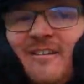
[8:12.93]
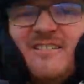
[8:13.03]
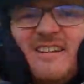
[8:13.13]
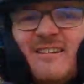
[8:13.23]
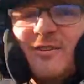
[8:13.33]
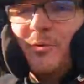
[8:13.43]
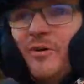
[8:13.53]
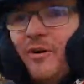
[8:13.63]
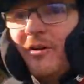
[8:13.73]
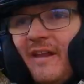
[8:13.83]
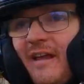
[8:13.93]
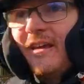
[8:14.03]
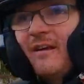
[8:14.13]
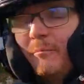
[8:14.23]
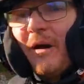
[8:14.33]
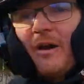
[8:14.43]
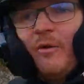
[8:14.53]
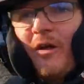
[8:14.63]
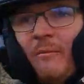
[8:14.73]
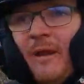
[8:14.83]
You see a sewer or like a
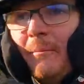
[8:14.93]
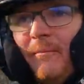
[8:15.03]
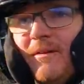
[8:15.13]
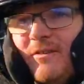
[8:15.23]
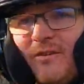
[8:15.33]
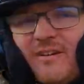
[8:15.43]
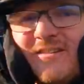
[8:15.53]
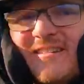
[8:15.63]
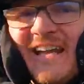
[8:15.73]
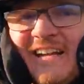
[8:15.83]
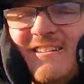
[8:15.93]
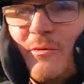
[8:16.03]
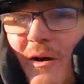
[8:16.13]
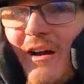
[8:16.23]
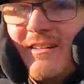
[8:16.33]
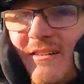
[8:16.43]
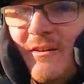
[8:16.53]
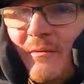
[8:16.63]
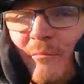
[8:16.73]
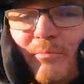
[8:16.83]
pothole coming up, you sort of stand squat so
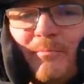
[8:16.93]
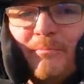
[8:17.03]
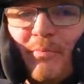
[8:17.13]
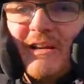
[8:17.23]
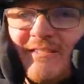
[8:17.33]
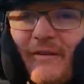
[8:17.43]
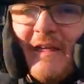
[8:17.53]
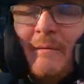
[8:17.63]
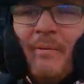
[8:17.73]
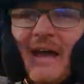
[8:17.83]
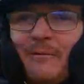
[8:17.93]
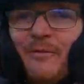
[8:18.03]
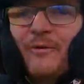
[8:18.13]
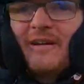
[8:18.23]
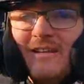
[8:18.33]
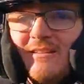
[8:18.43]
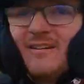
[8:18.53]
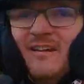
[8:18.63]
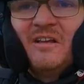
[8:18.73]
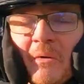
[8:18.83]
you can brace for the impact with your knees.
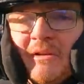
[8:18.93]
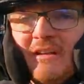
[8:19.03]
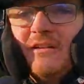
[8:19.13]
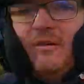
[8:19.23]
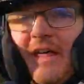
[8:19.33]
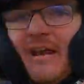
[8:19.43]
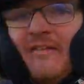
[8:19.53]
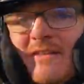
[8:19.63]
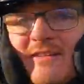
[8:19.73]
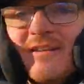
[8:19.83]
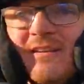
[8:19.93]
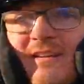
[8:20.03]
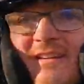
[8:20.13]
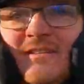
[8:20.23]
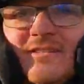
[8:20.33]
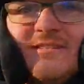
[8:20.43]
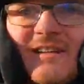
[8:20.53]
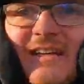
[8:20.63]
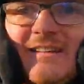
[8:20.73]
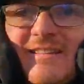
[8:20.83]
Don't need to do that on this. Just
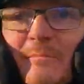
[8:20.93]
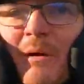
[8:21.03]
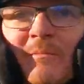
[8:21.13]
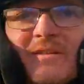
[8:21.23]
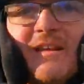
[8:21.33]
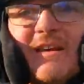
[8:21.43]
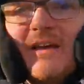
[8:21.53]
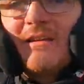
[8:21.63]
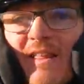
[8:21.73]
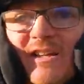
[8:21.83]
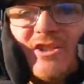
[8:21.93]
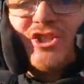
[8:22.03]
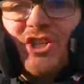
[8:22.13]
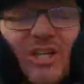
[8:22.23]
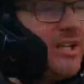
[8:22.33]
eats the bumps like lunch.